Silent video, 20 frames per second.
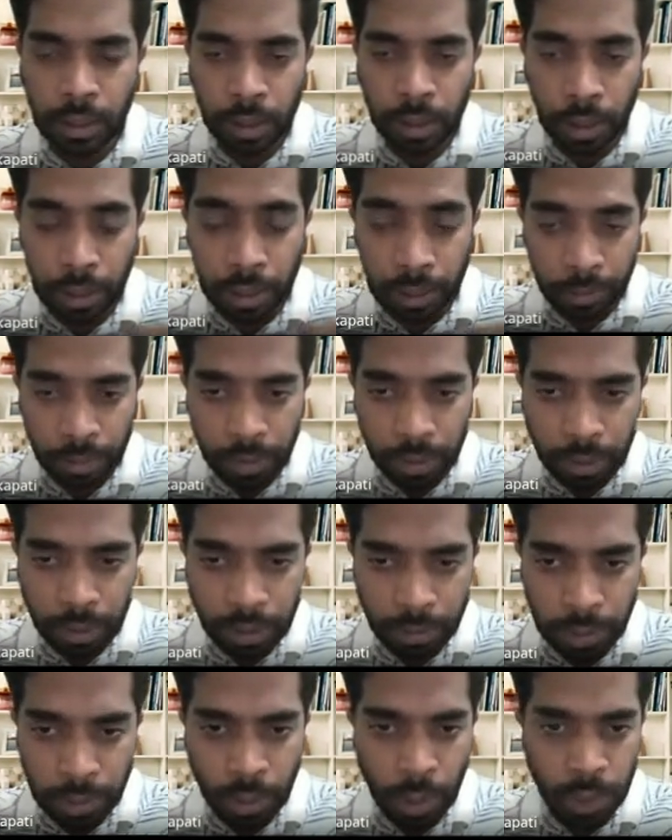
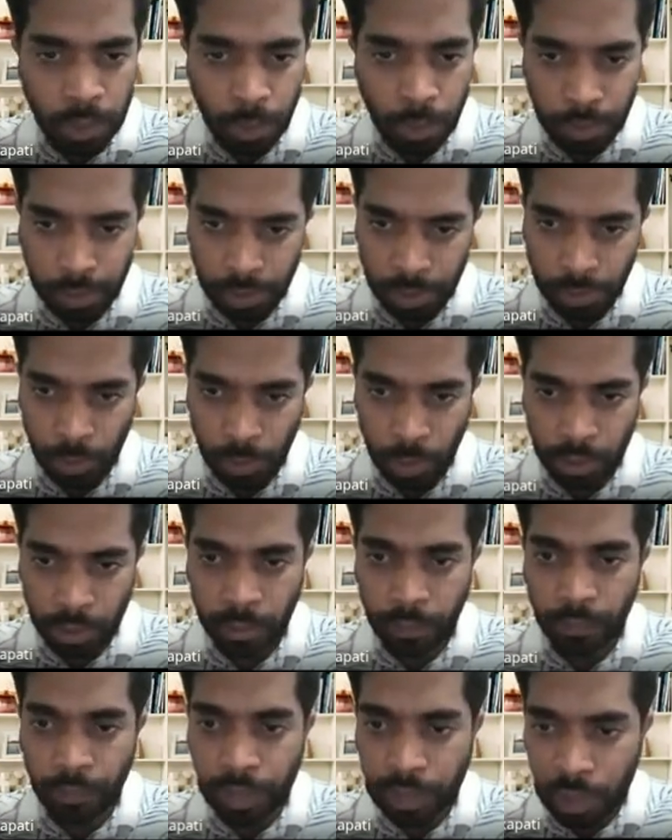reverse osmosis
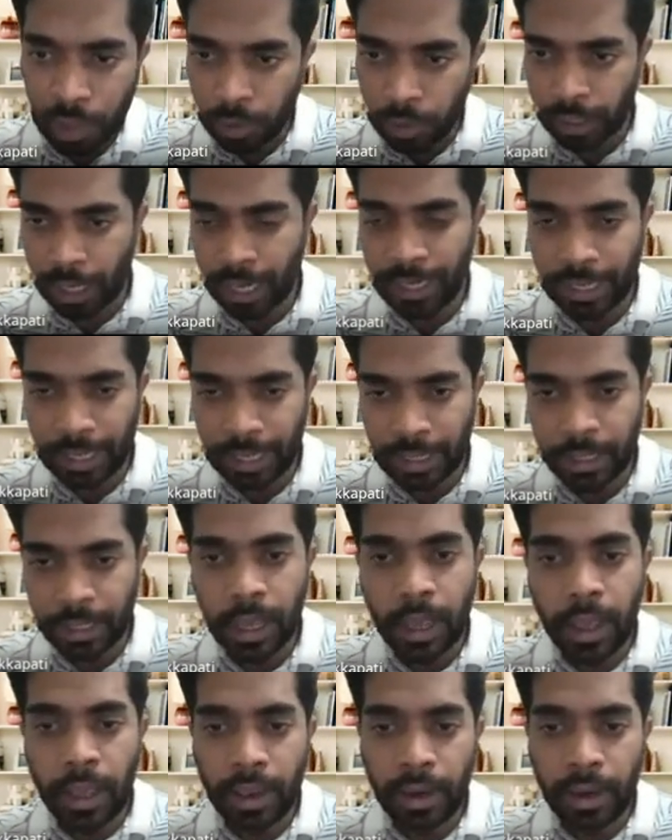water without any